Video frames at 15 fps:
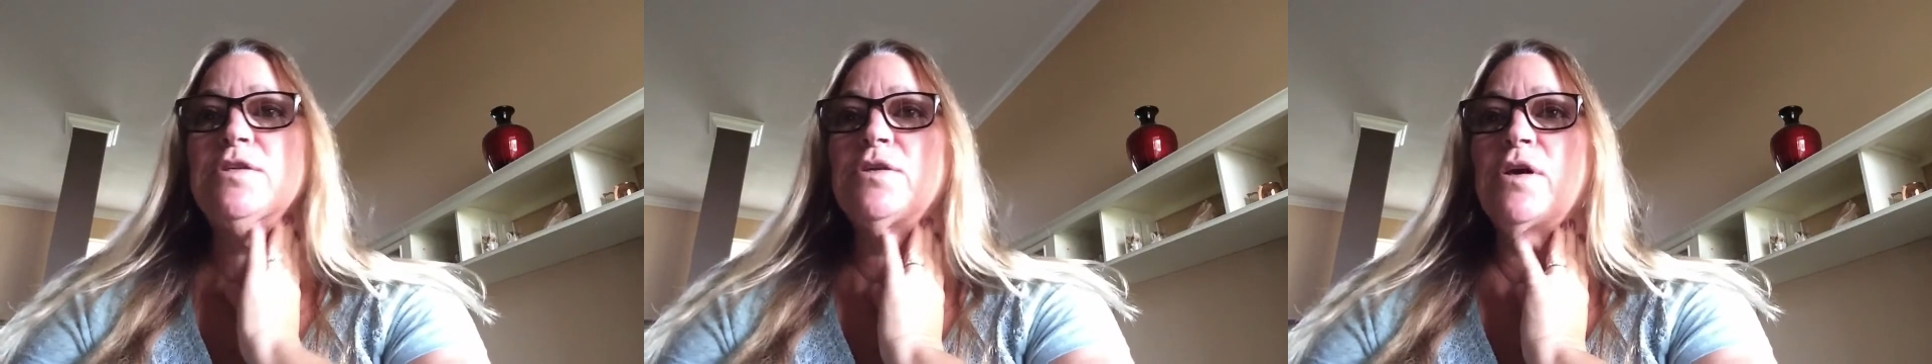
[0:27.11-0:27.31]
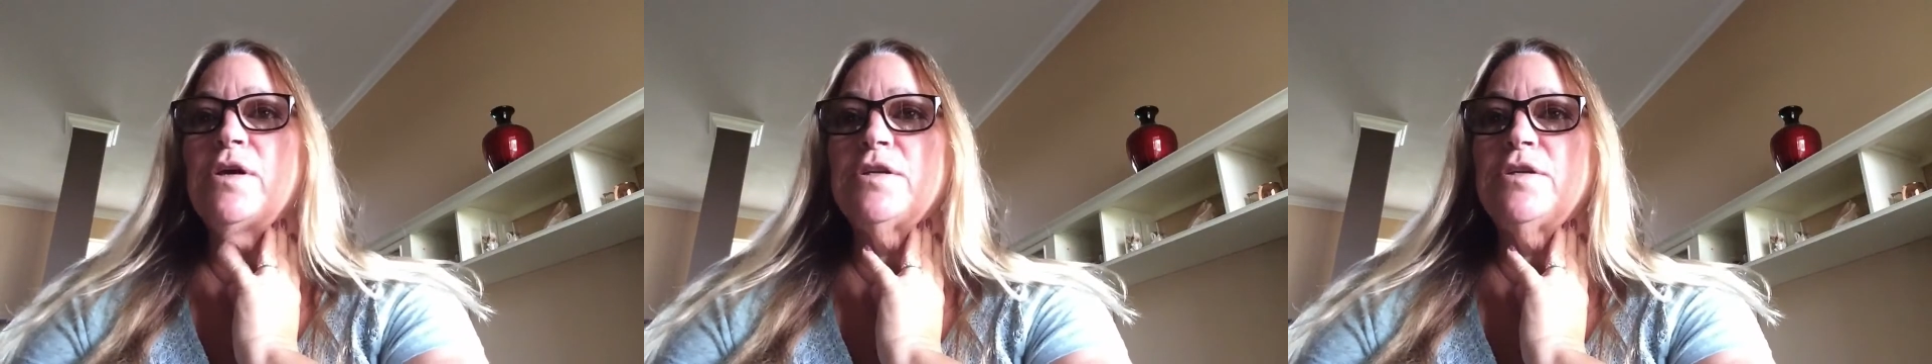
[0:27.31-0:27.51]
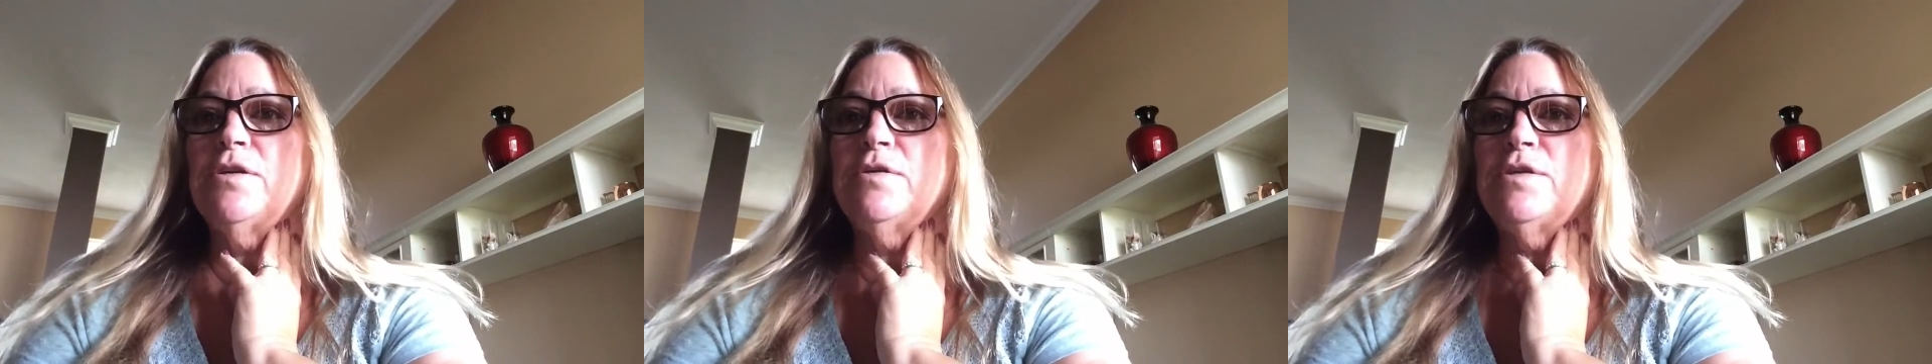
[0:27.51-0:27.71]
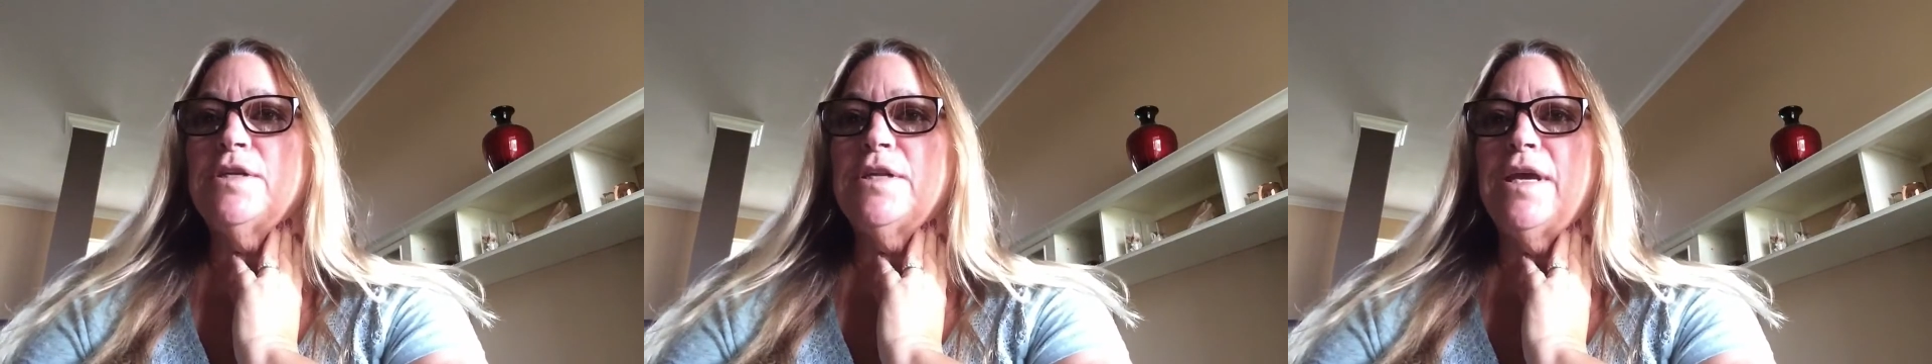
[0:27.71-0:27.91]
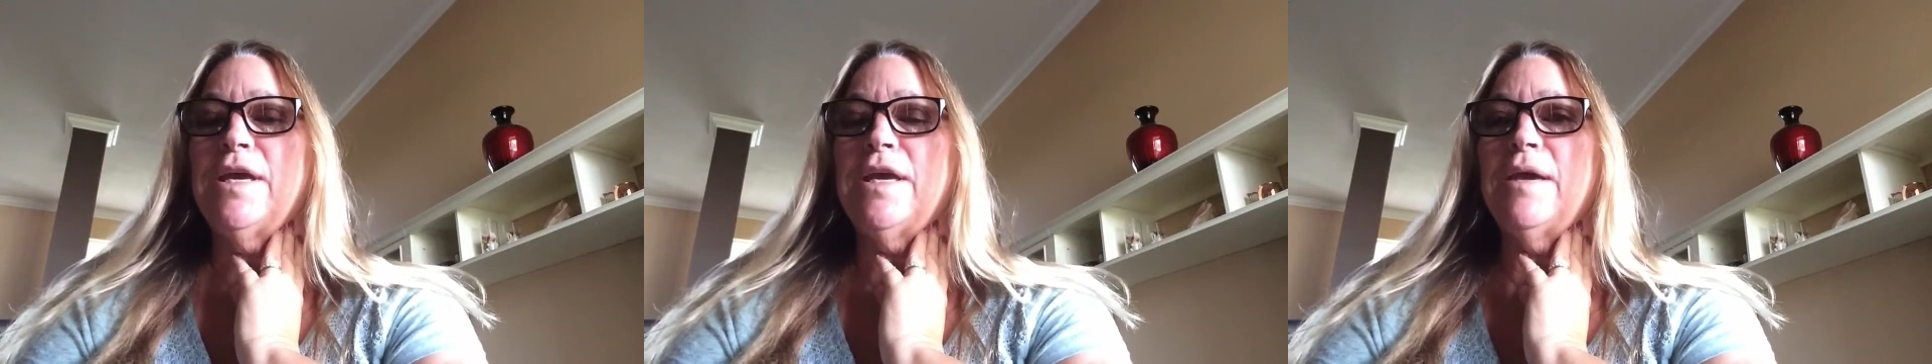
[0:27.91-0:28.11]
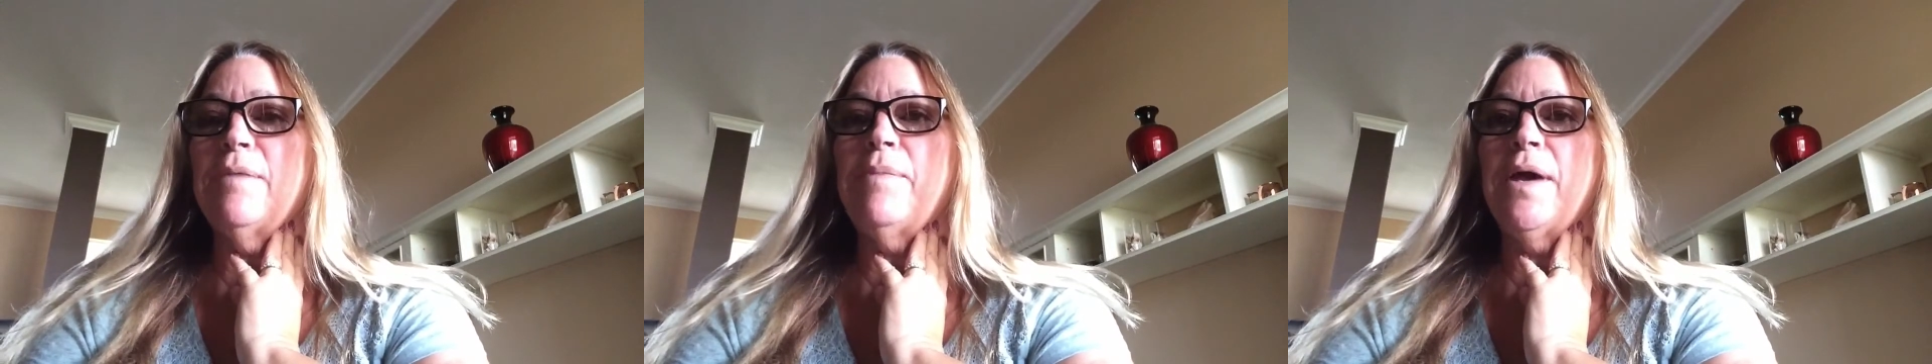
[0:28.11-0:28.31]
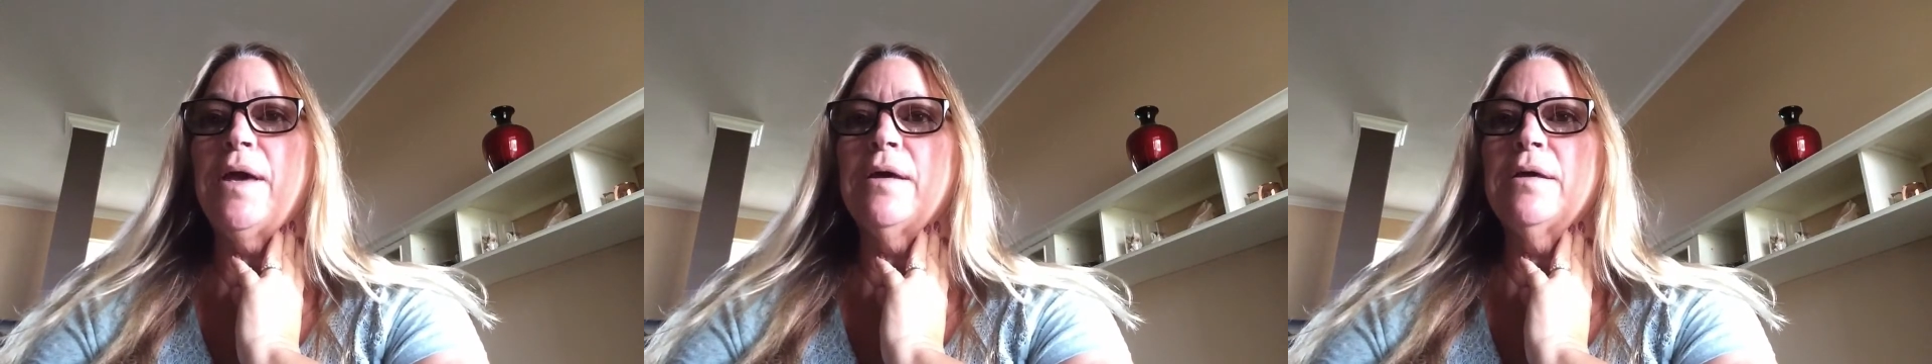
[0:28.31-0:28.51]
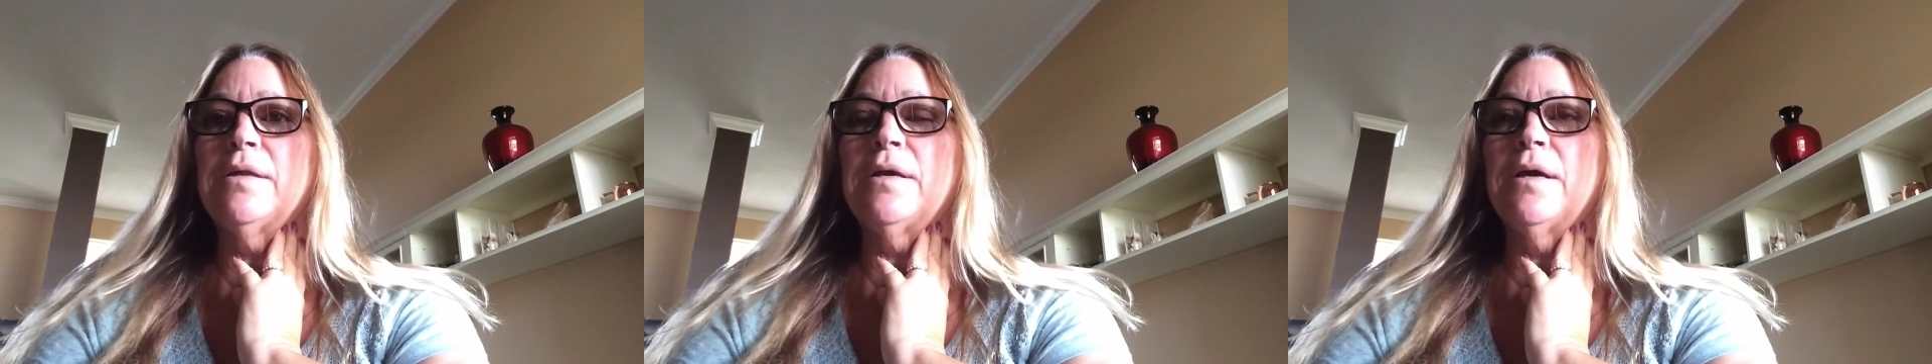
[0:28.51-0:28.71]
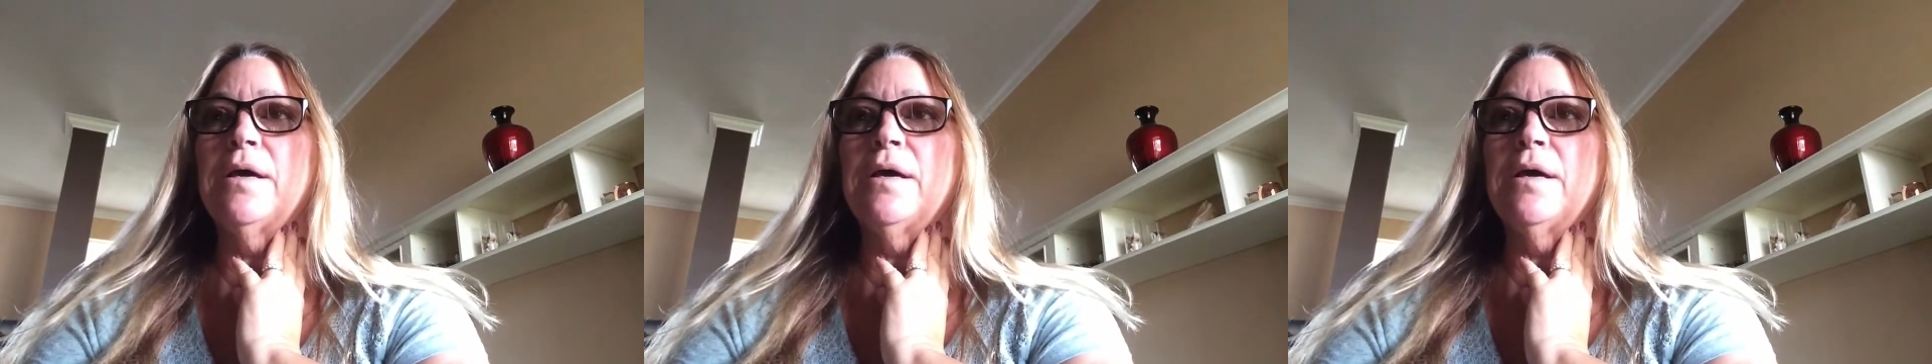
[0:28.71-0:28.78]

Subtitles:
talk to you today about